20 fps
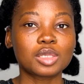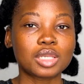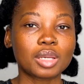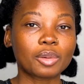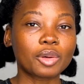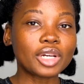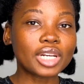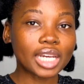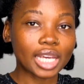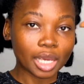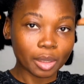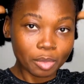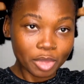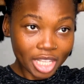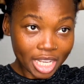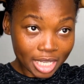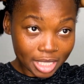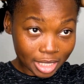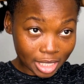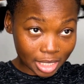I'm going to keep the
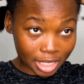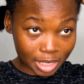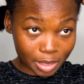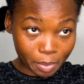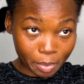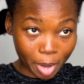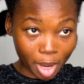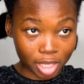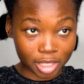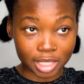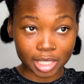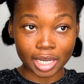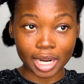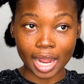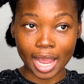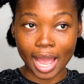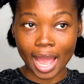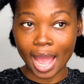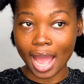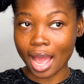existing parts that I
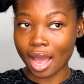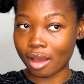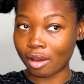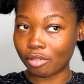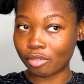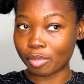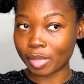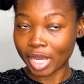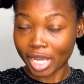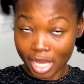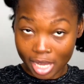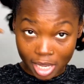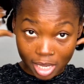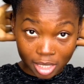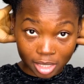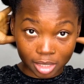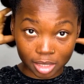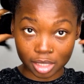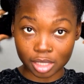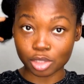have. My hair
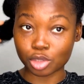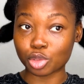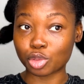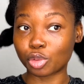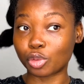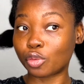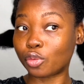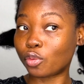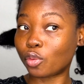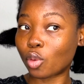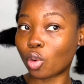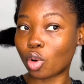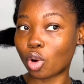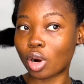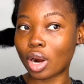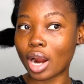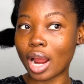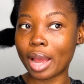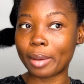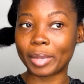is into 4.
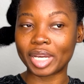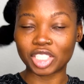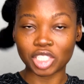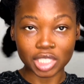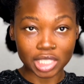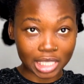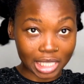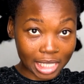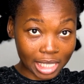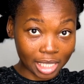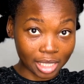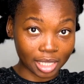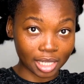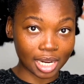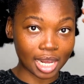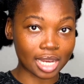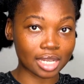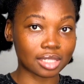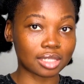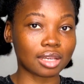I might just clean the
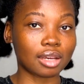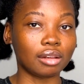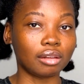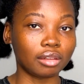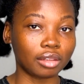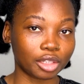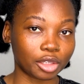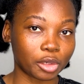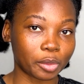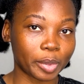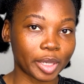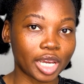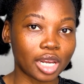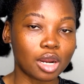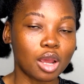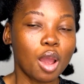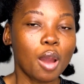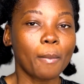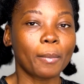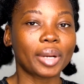lines a little bit,
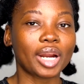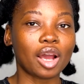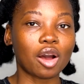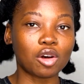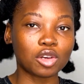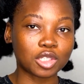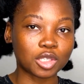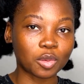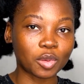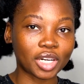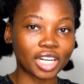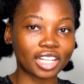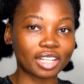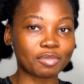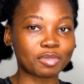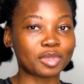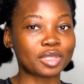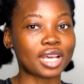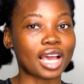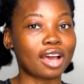but I also wanted them
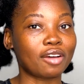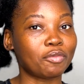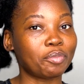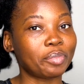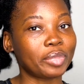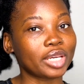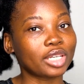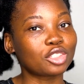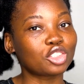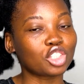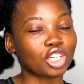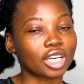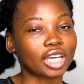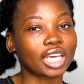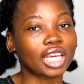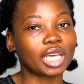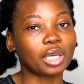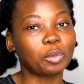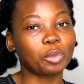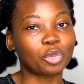to have big
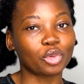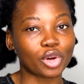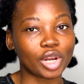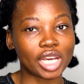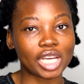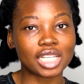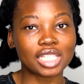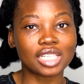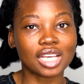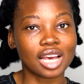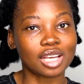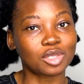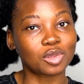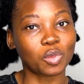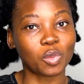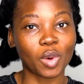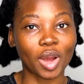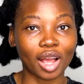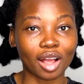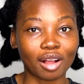chunky braids as
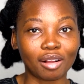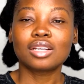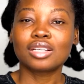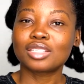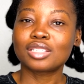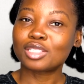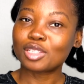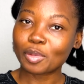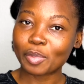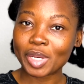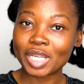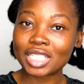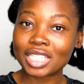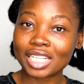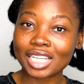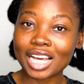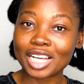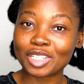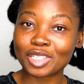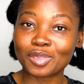well. So basically
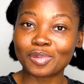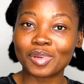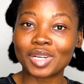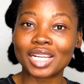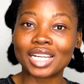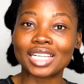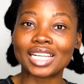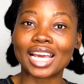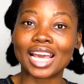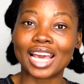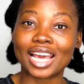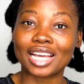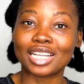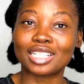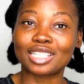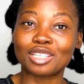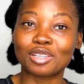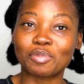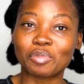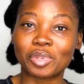I just wanted the hair
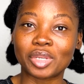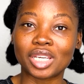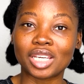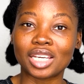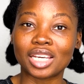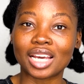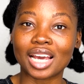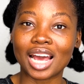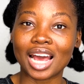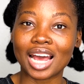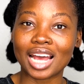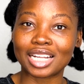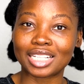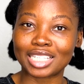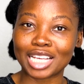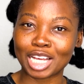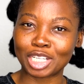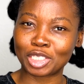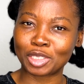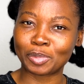to be
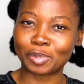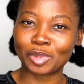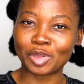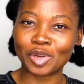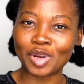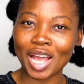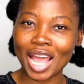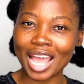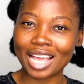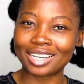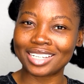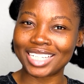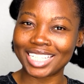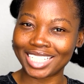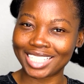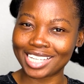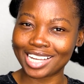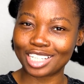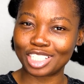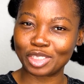attachable and
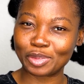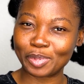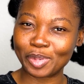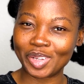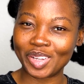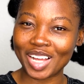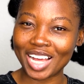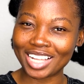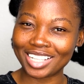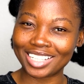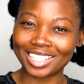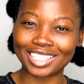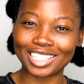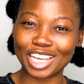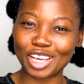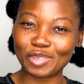detachable at the same